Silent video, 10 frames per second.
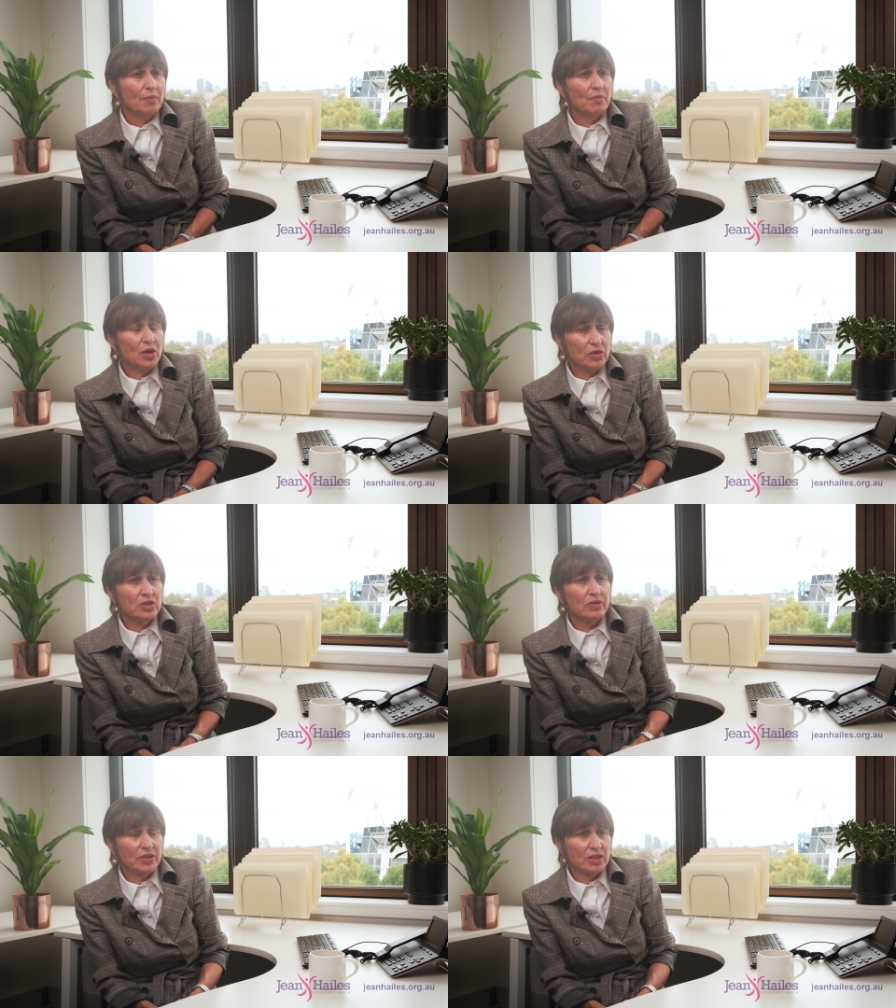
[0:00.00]

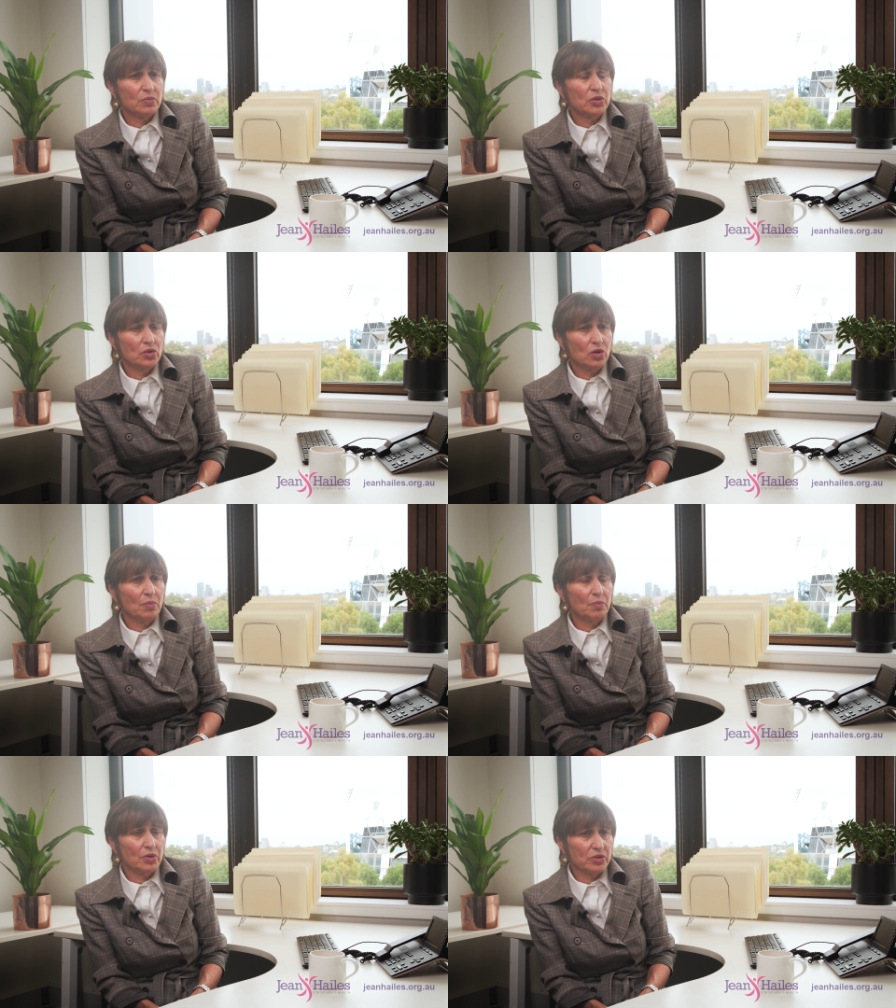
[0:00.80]
Most of us would
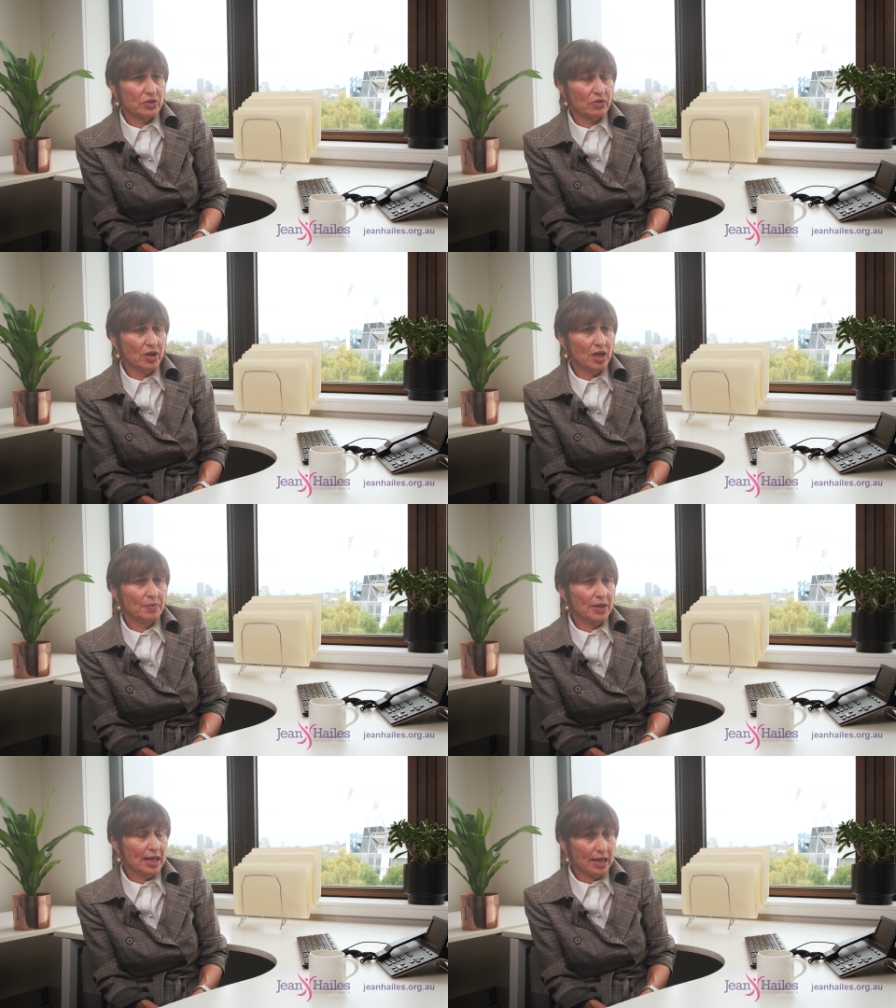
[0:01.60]
not
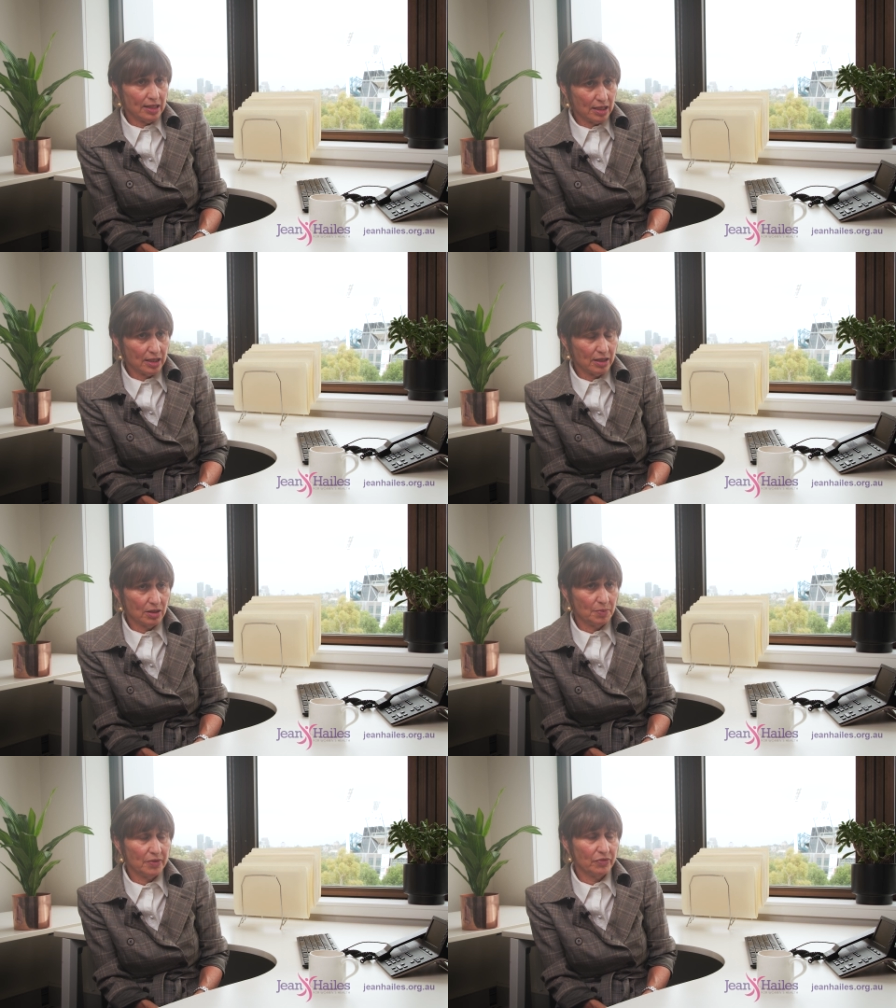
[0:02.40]
prescribe any
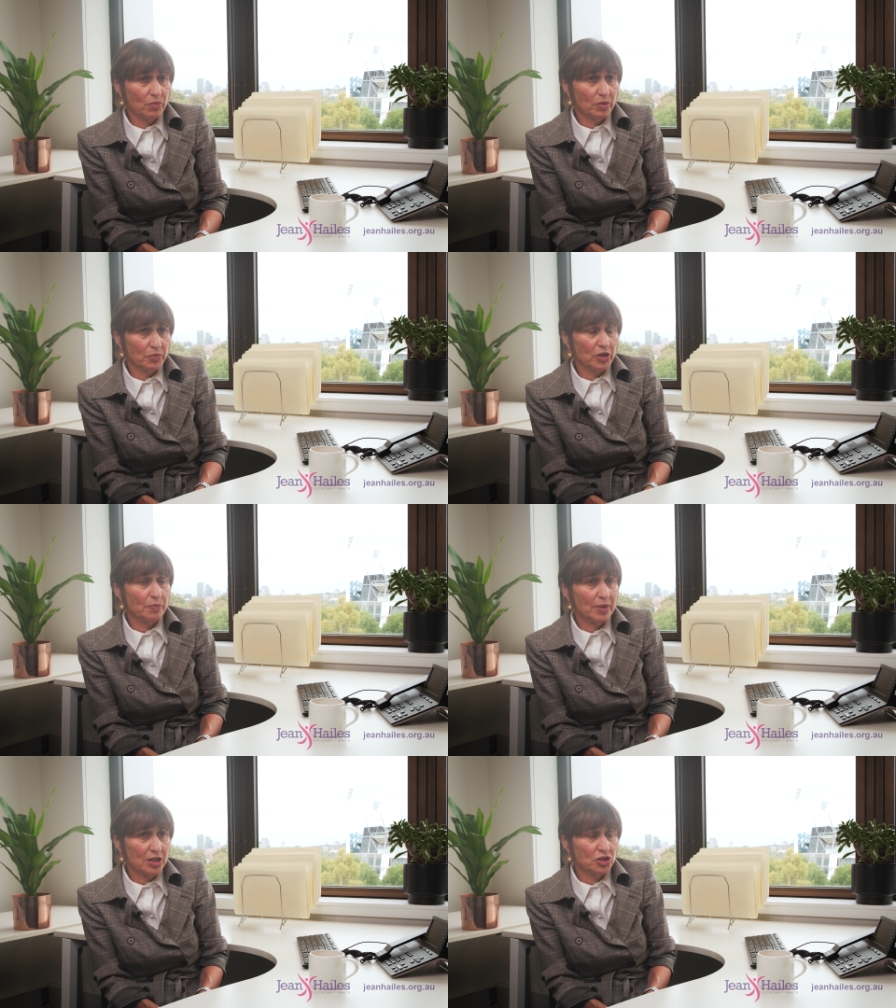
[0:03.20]
therapy for women
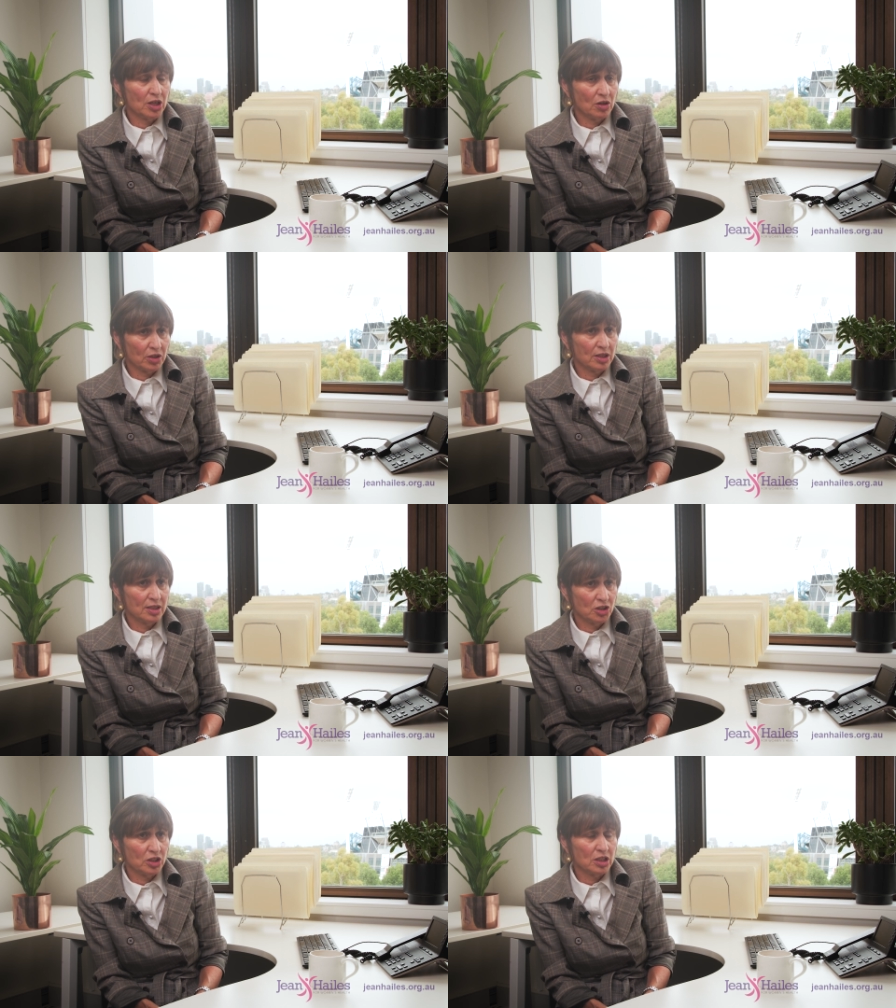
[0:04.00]
with major health
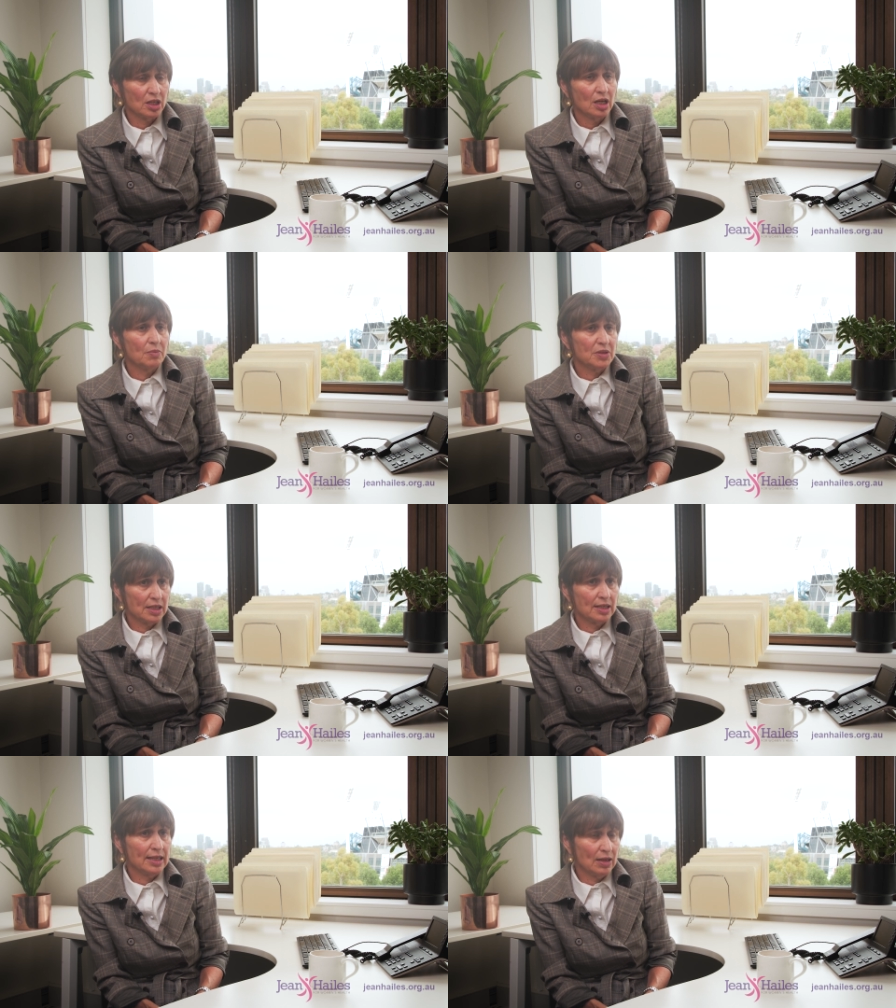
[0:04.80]
conditions,
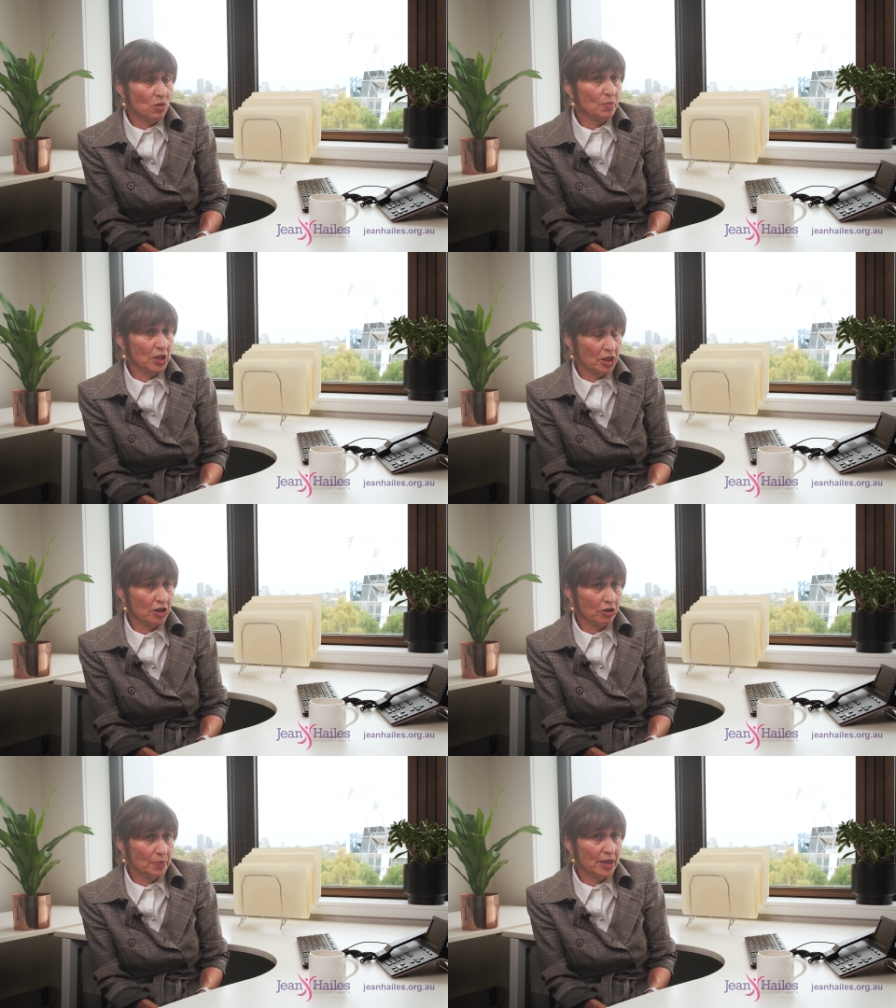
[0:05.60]
particularly hormone
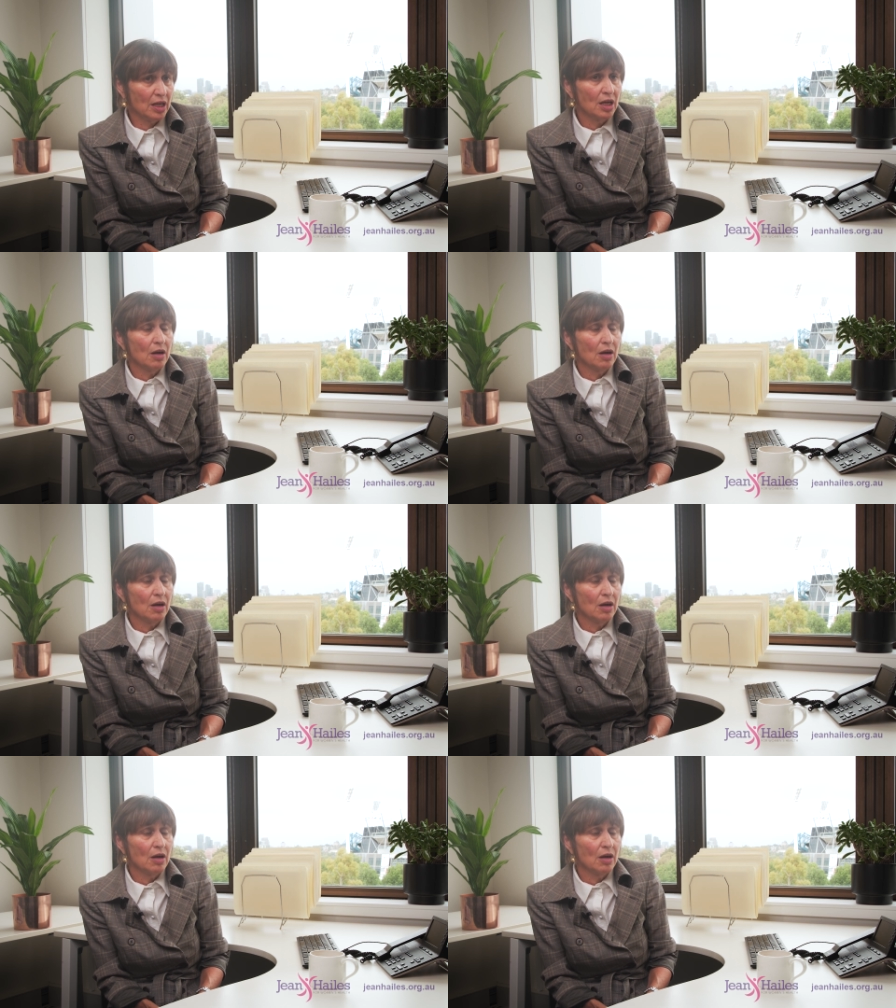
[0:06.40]
therapy,